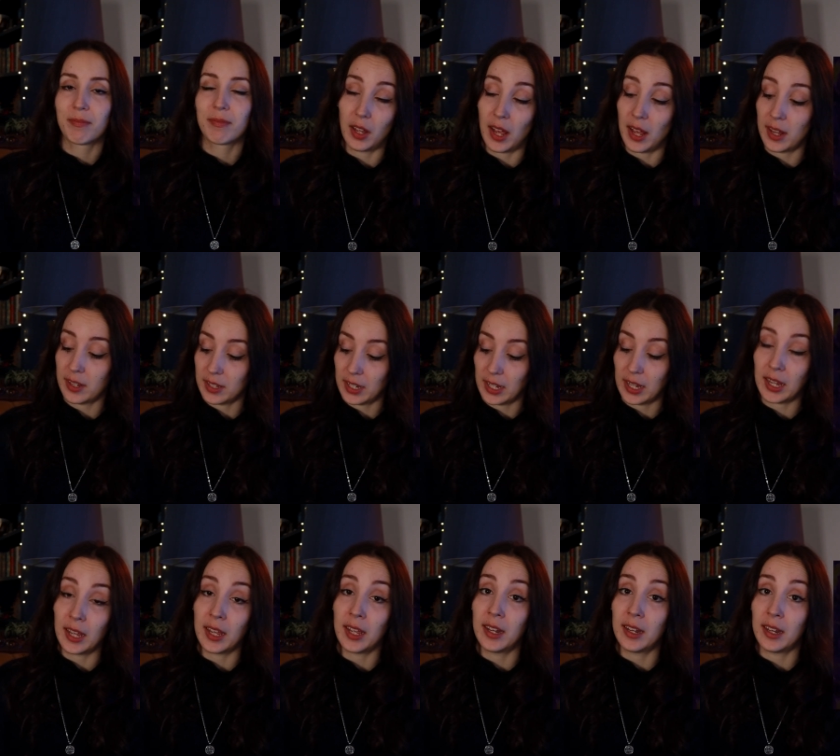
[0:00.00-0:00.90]
As a
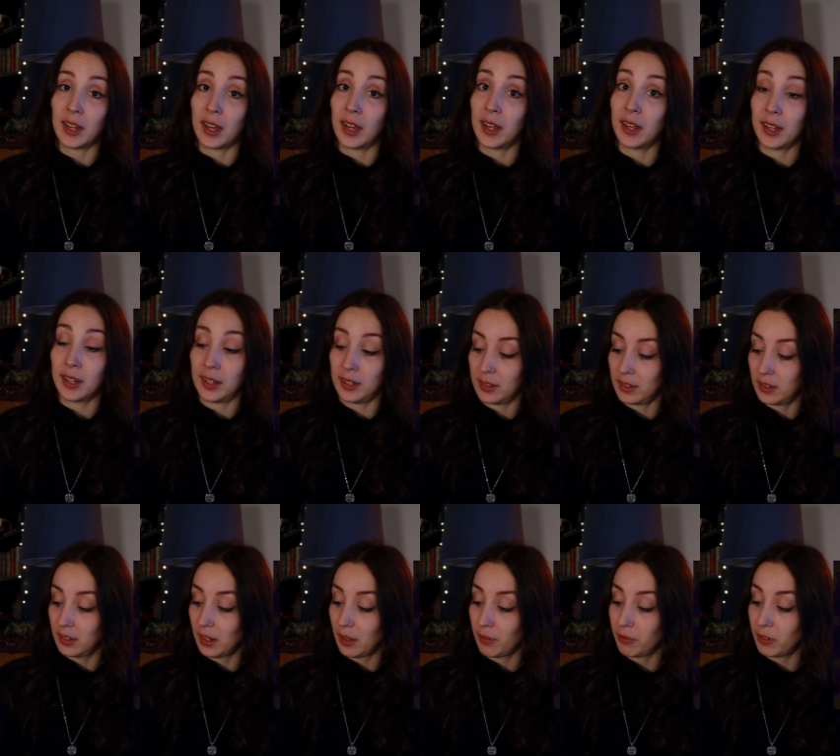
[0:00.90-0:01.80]
kid, I
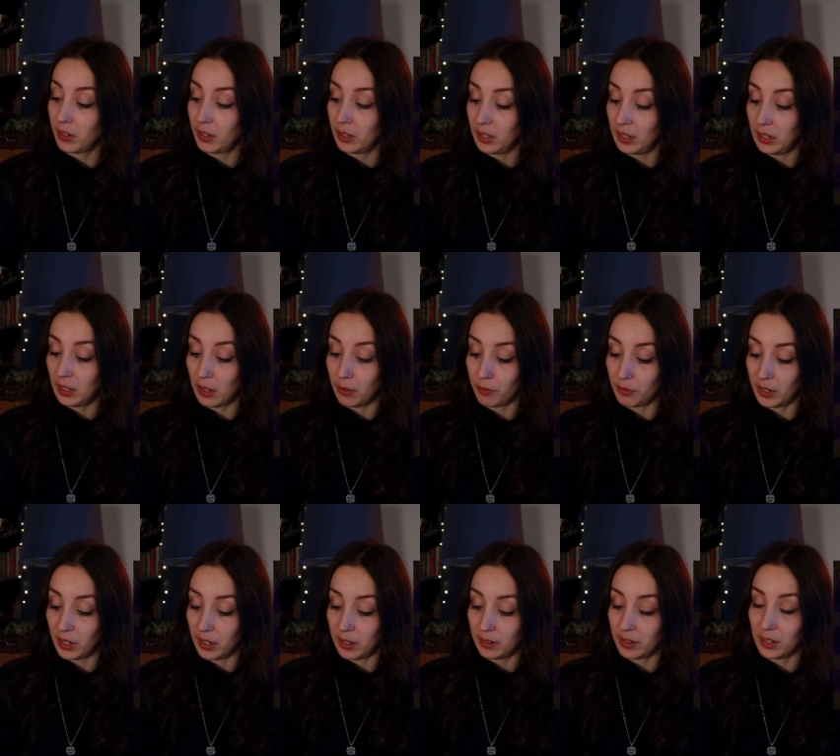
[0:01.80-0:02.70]
definitely loved
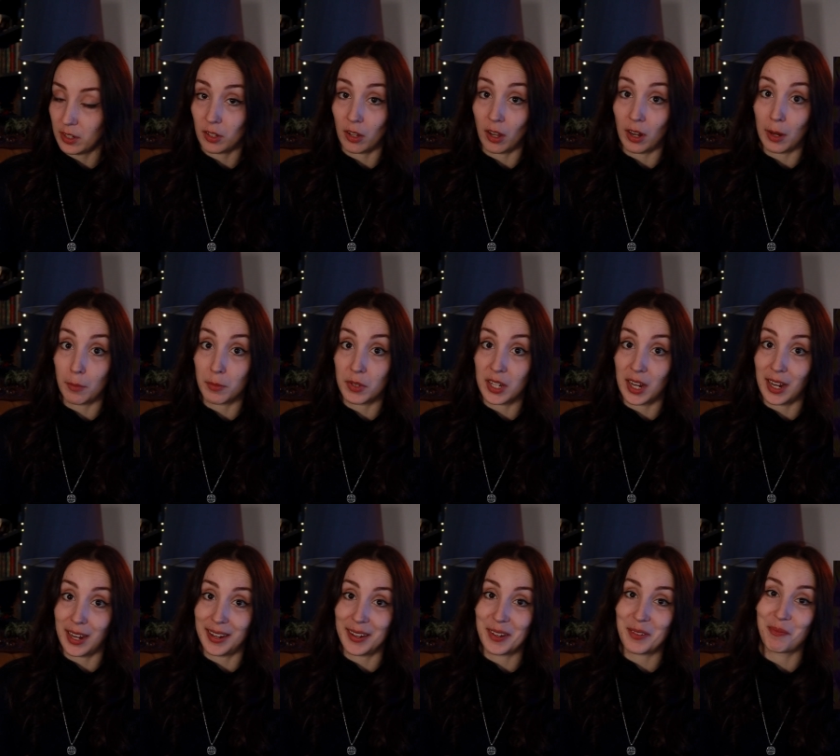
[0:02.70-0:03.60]
it, is all I'm
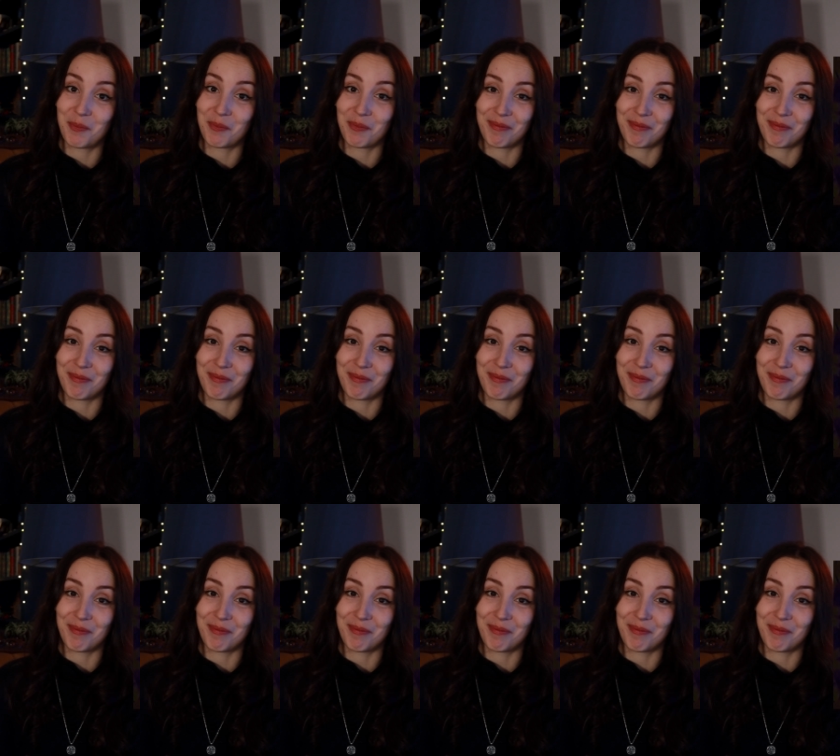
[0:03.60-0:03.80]
saying.